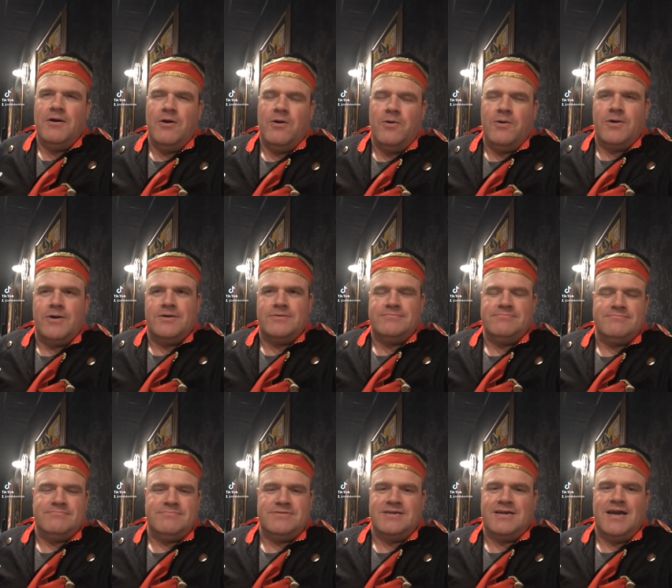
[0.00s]
or
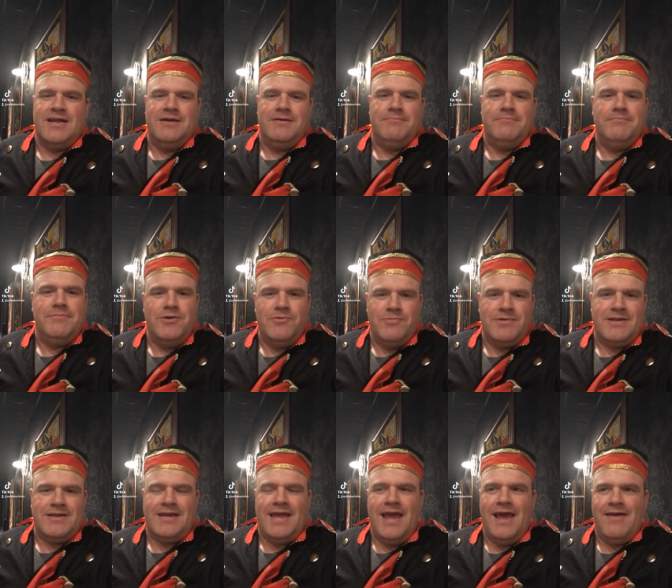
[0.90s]
some kind of
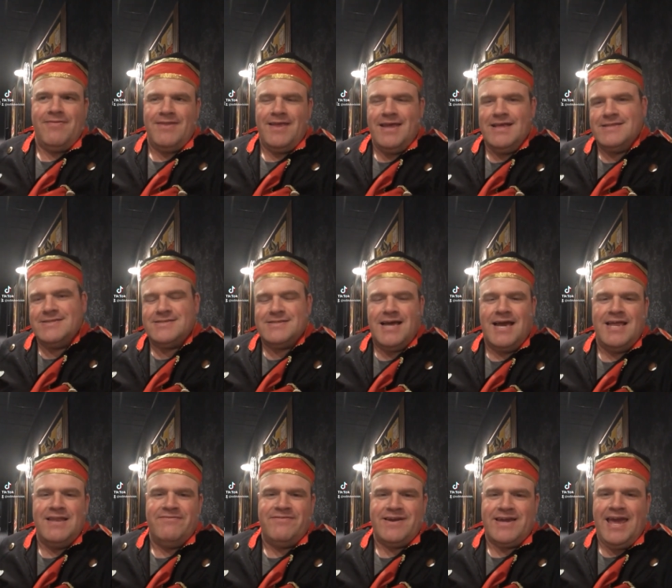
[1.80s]
mutant cat
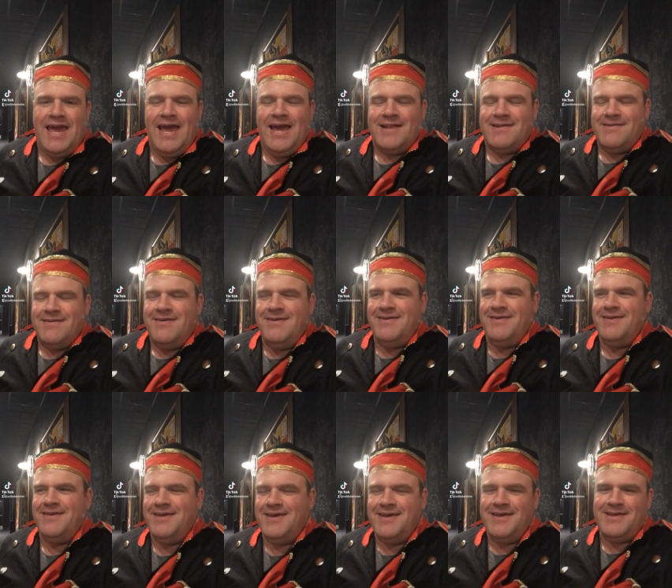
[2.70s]
inside of a cat.
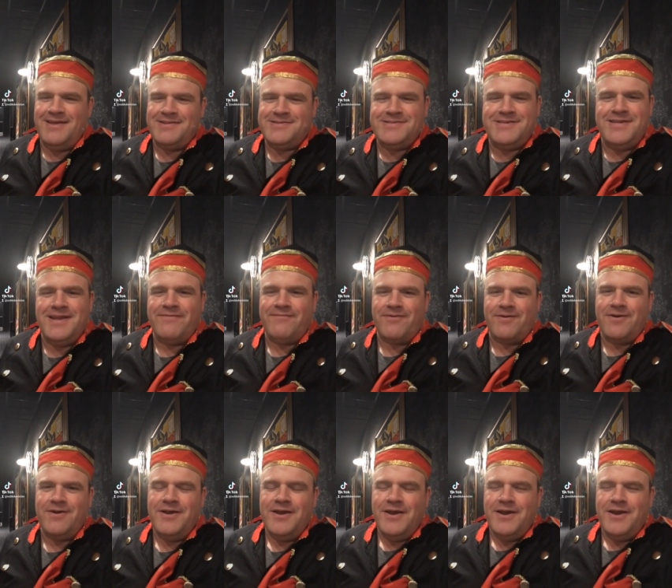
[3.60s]
It's never